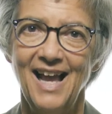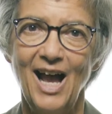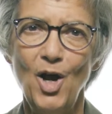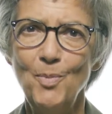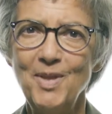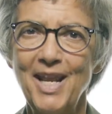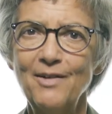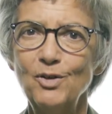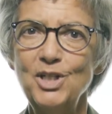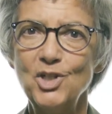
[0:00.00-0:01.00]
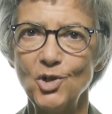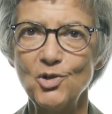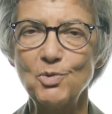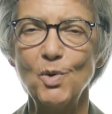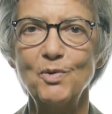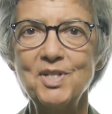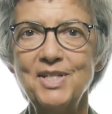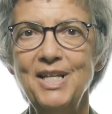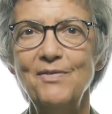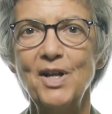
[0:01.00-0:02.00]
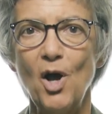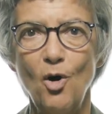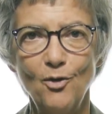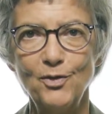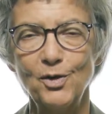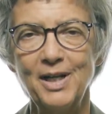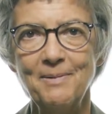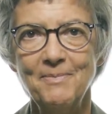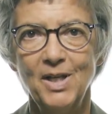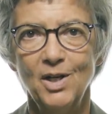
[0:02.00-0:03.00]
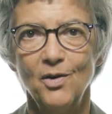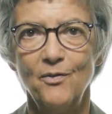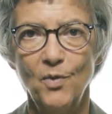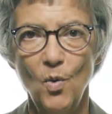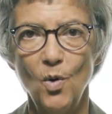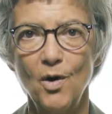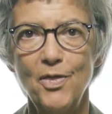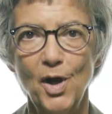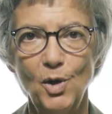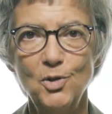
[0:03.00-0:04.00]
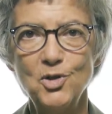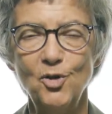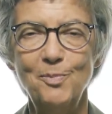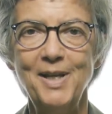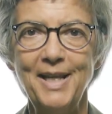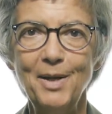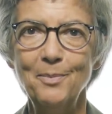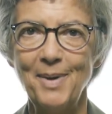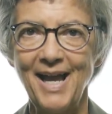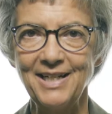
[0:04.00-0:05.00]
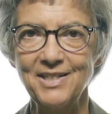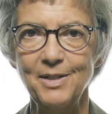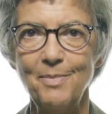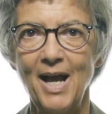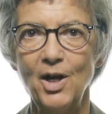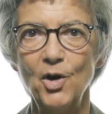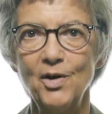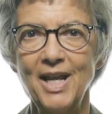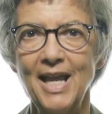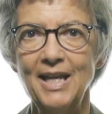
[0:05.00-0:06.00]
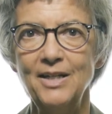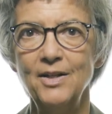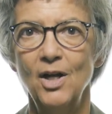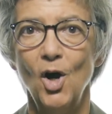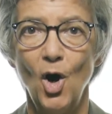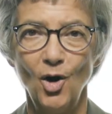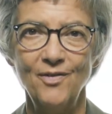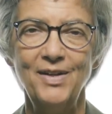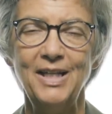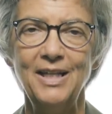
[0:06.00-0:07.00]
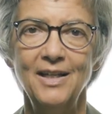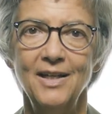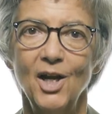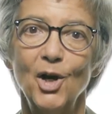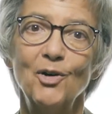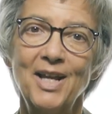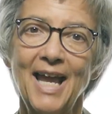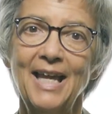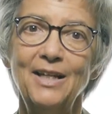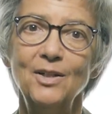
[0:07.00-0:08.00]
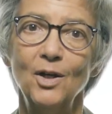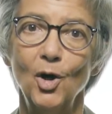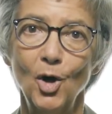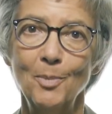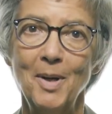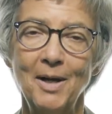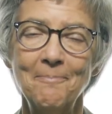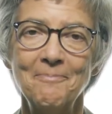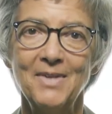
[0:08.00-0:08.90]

I hope that every church will receive an offering for those who've been impacted by Hurricane Harvey, Hurricane Irma,